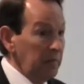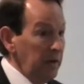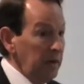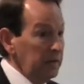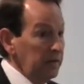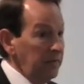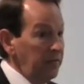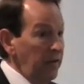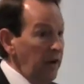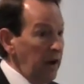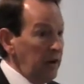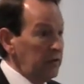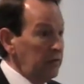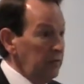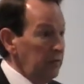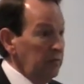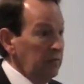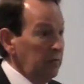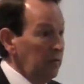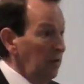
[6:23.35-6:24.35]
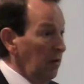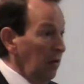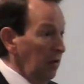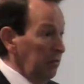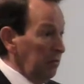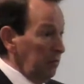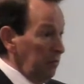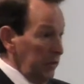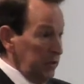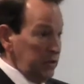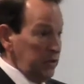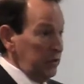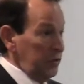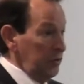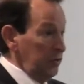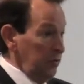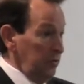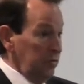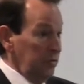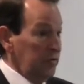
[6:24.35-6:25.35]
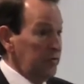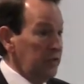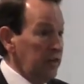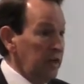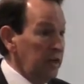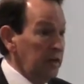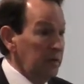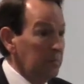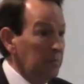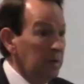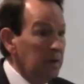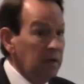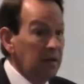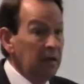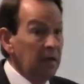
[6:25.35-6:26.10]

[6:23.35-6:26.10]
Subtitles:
manufacturing where all the widgets are the same,